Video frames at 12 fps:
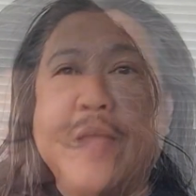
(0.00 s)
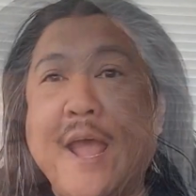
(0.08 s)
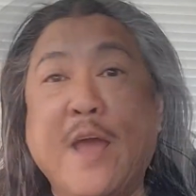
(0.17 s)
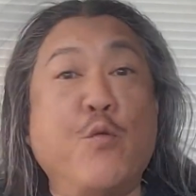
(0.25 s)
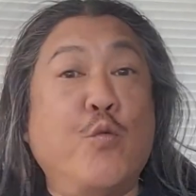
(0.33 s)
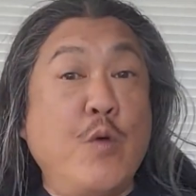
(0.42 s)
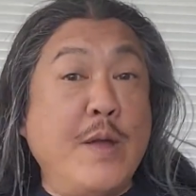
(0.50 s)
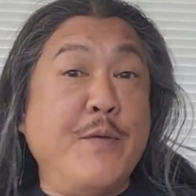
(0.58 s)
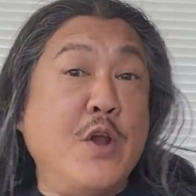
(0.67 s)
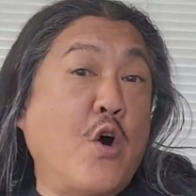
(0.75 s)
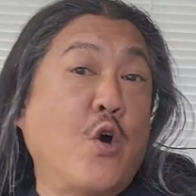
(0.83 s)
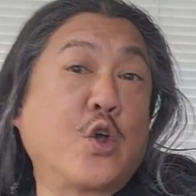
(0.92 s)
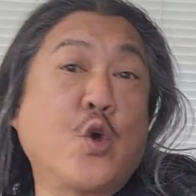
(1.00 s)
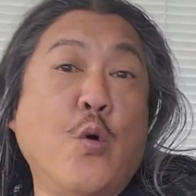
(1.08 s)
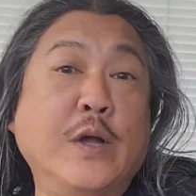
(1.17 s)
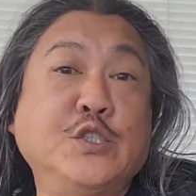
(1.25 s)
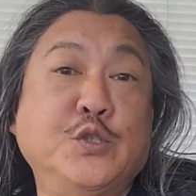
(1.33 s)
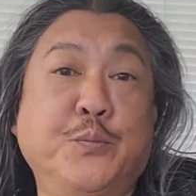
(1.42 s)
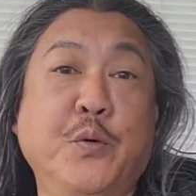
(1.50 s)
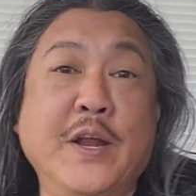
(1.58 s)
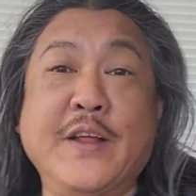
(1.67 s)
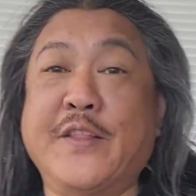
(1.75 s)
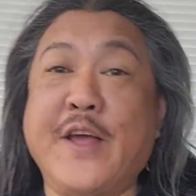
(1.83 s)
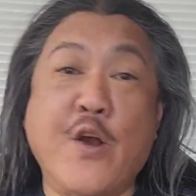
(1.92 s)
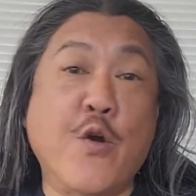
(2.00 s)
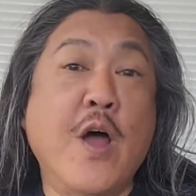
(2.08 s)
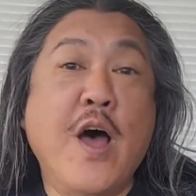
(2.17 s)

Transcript: And women are going to bring their